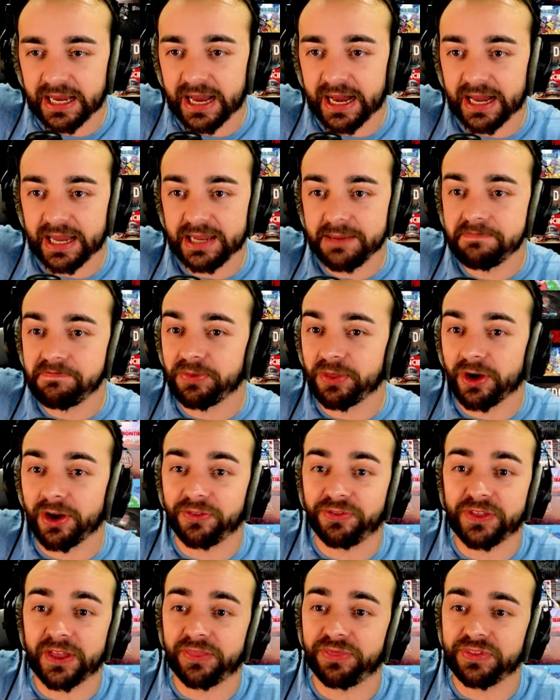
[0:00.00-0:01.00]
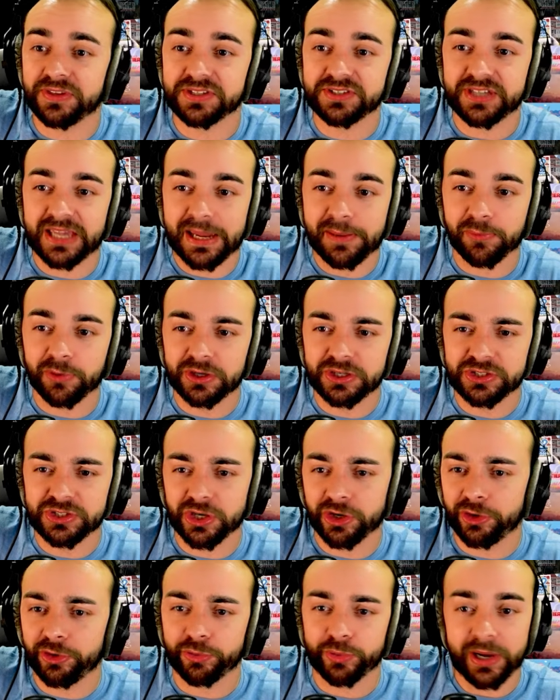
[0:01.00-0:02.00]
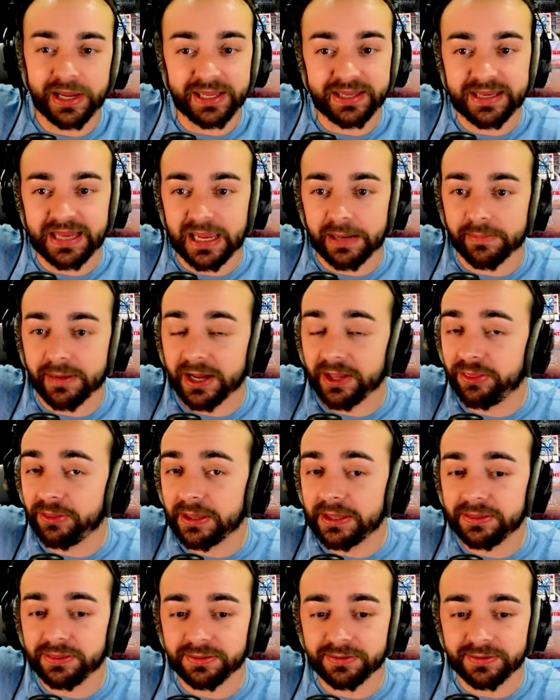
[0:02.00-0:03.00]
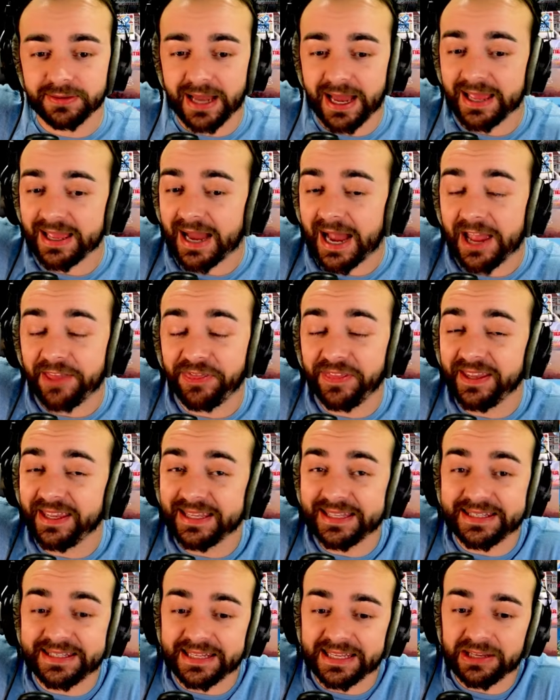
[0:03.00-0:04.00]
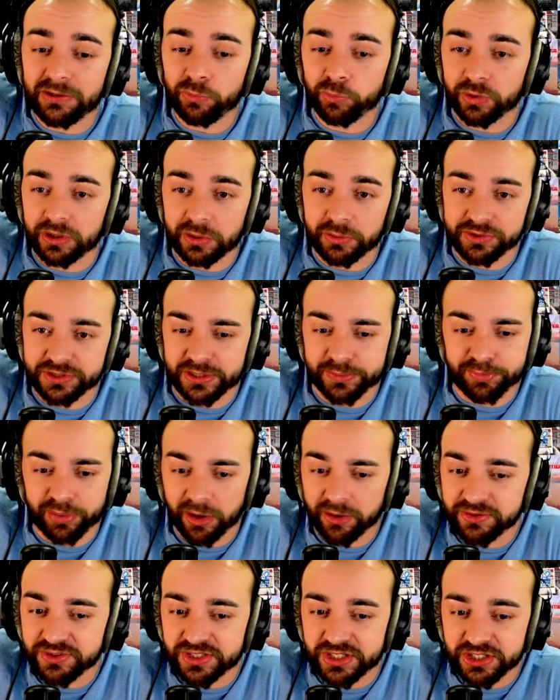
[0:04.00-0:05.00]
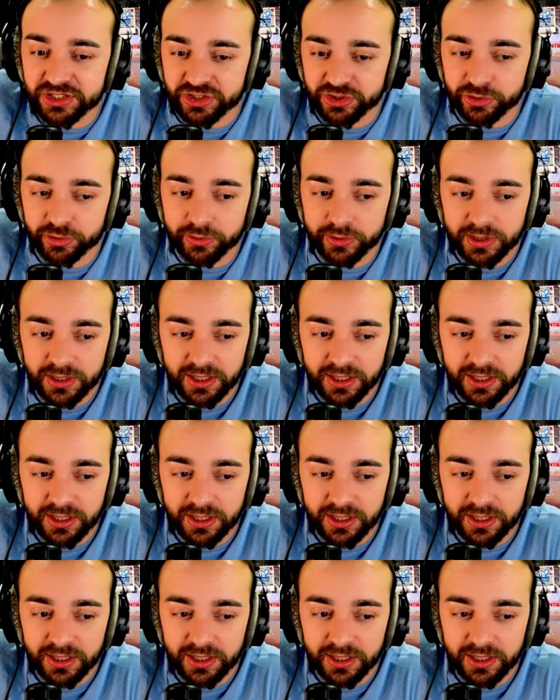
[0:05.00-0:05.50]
I thought that this game was a great game. I think it did what it was supposed to do.